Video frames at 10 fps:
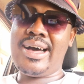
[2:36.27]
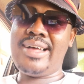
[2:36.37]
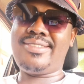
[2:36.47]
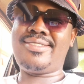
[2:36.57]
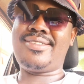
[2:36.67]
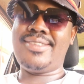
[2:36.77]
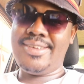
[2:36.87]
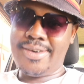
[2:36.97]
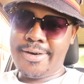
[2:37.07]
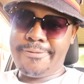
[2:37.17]
us
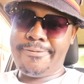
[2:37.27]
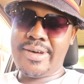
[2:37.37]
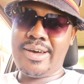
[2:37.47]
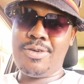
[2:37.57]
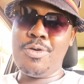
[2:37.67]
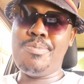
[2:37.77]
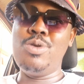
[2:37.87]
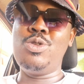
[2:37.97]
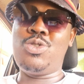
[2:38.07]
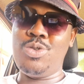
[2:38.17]
of
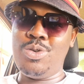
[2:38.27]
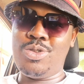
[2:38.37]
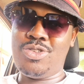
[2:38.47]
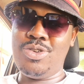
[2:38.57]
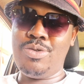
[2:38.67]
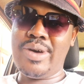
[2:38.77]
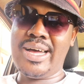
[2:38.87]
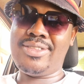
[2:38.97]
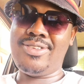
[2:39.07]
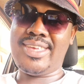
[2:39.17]
Ubuntu
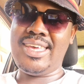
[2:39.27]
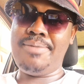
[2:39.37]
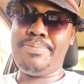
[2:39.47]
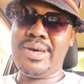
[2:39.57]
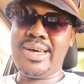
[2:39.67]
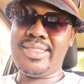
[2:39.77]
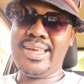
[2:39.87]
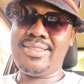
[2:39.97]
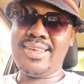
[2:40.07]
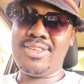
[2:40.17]
to keep
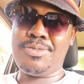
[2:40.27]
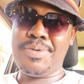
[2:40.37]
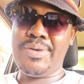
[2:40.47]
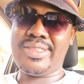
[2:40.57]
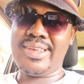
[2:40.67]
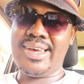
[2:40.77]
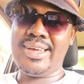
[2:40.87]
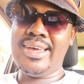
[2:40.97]
that spirit